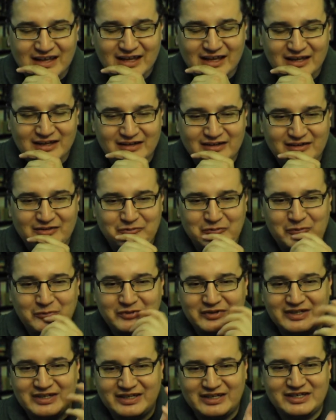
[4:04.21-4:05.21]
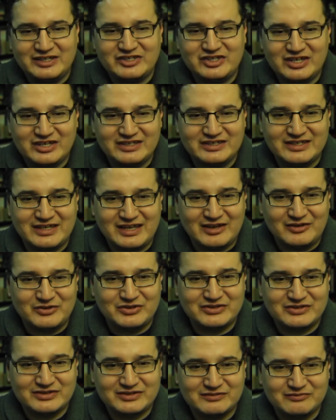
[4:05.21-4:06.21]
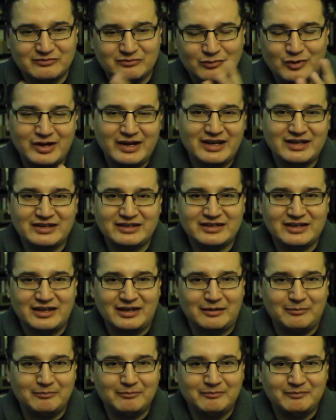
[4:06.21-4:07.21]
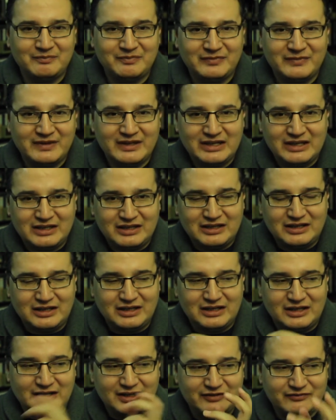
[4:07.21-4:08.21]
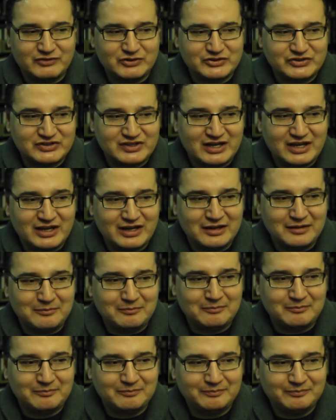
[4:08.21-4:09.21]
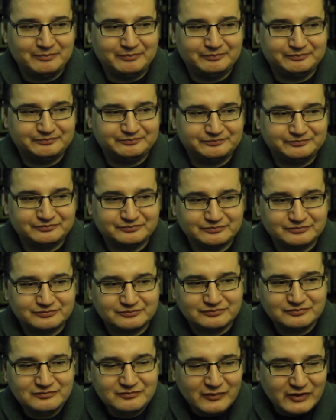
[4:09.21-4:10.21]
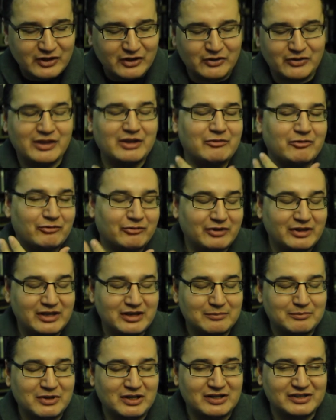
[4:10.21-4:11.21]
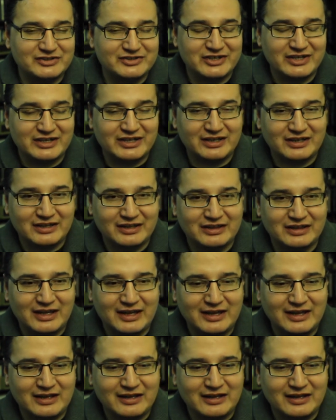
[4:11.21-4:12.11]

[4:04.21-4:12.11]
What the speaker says: And we went to each kid's house, one at a time. The first time, you know, they were really apologetic, and